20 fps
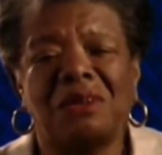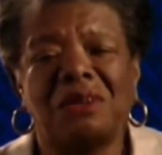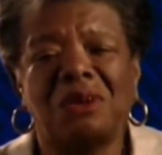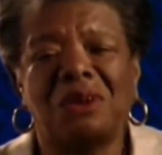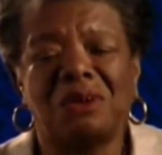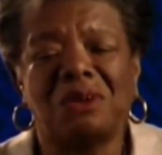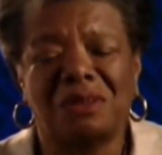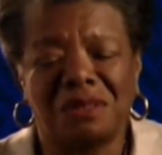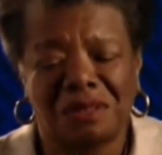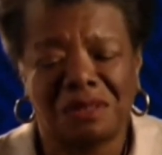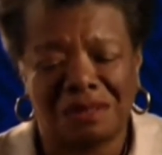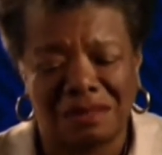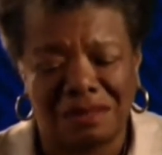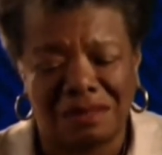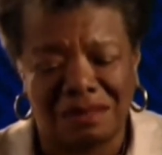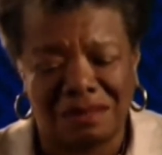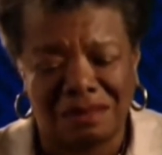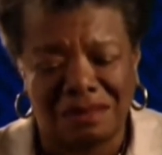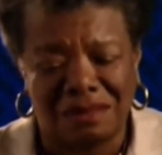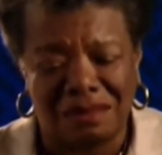loss
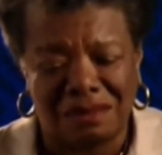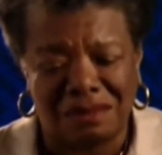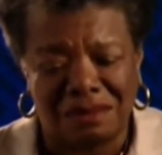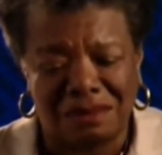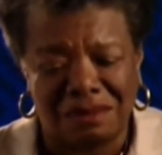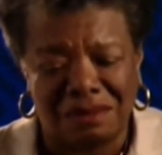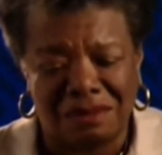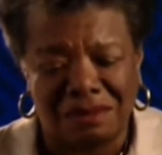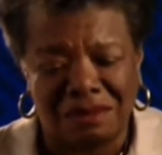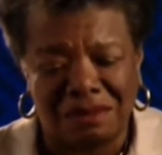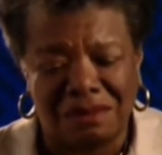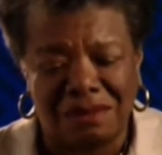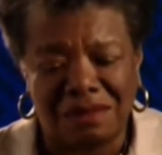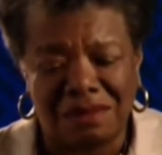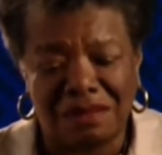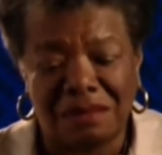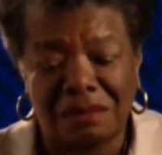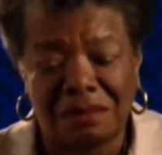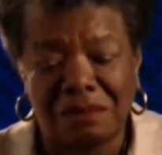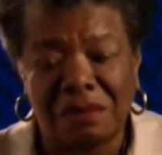or
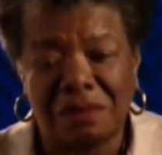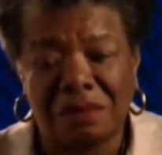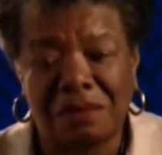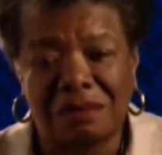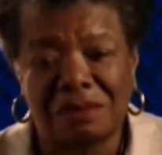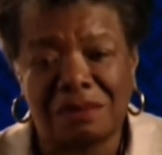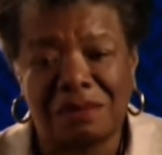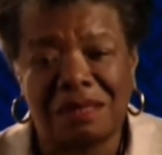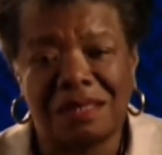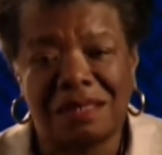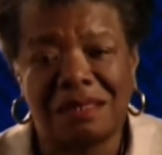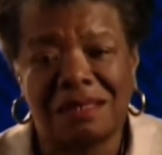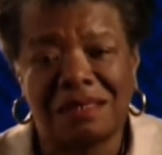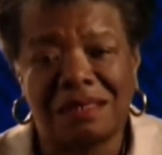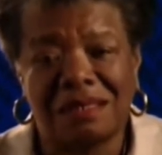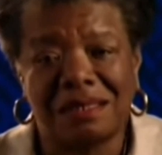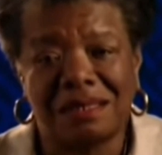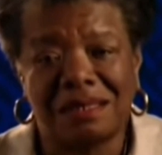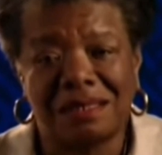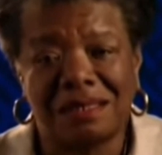disappointment.